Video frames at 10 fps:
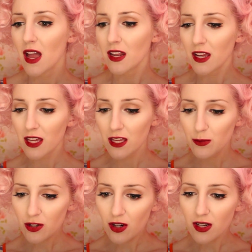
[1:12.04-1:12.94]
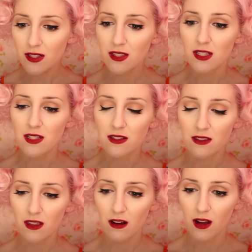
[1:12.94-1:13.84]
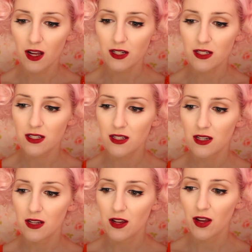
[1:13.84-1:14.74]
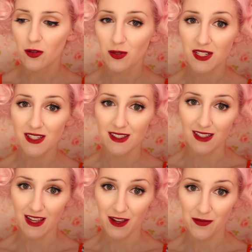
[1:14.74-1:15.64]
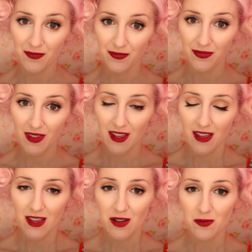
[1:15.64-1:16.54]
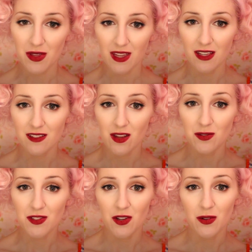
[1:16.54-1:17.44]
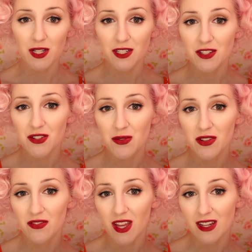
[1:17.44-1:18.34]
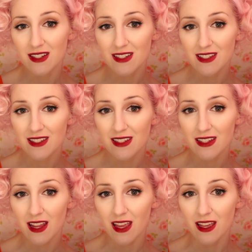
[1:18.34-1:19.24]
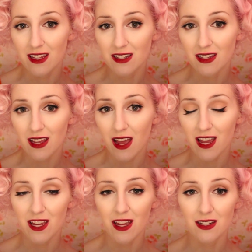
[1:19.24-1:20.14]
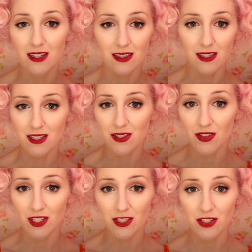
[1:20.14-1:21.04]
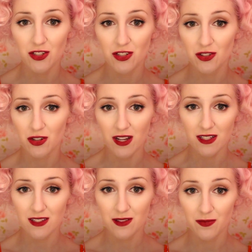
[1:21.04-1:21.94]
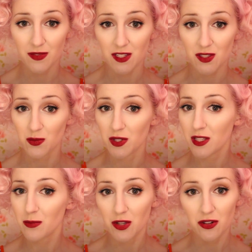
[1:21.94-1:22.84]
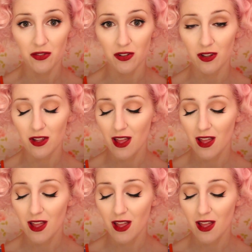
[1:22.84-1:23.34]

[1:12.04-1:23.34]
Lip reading: And I came across this thought recently because I was going to an event and I had this vintage dress that's really beautiful.